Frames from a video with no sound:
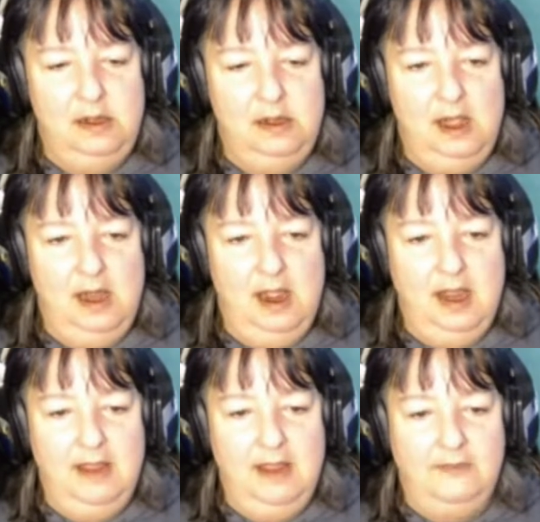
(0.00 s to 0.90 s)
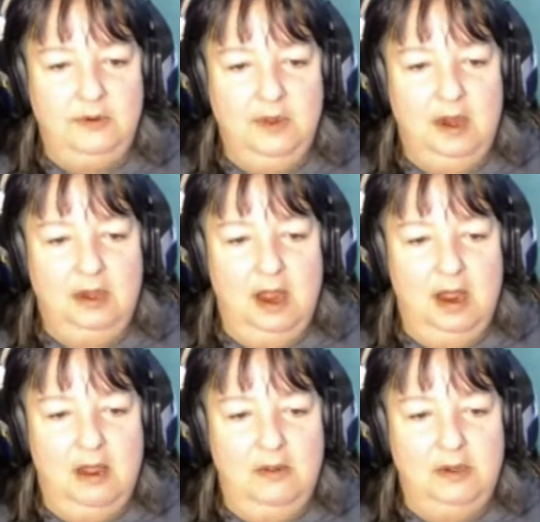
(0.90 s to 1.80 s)
I have to
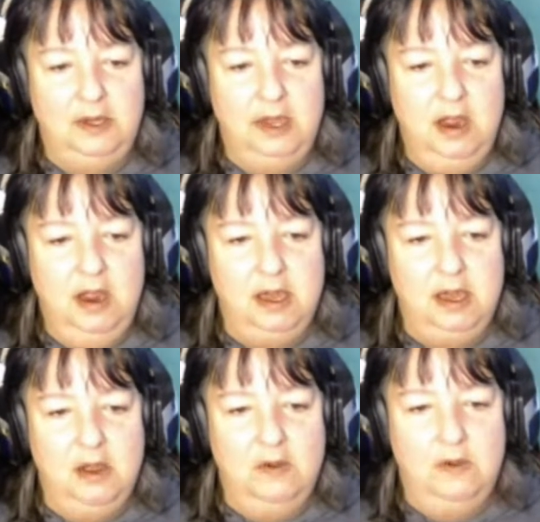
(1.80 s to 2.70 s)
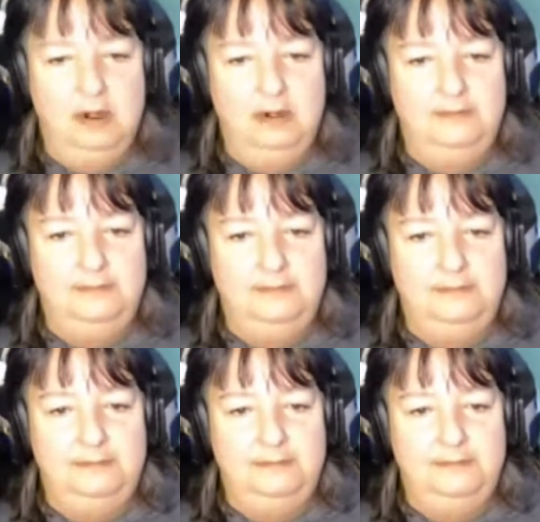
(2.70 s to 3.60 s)
allow the audio.
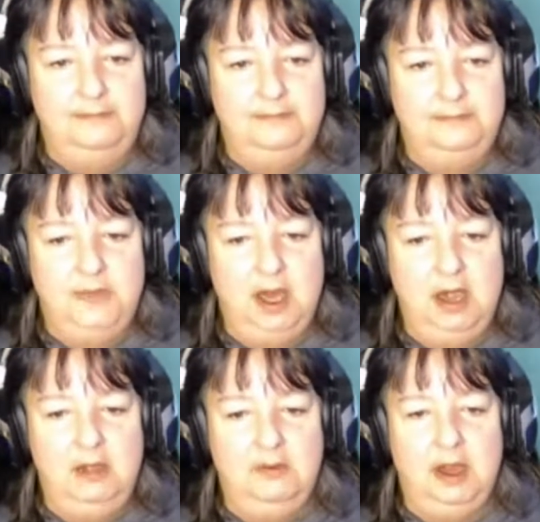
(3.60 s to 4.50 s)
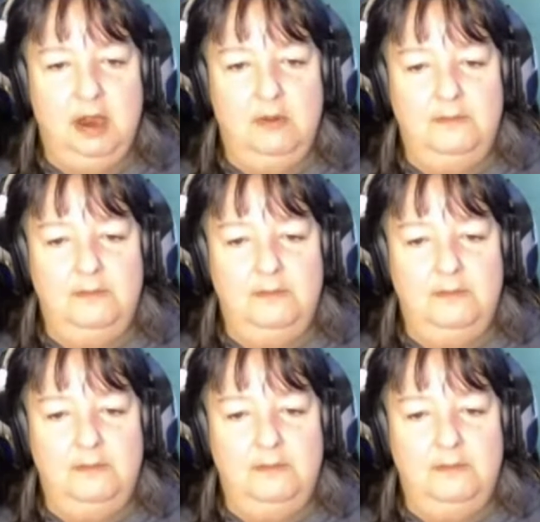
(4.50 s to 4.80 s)
There we go.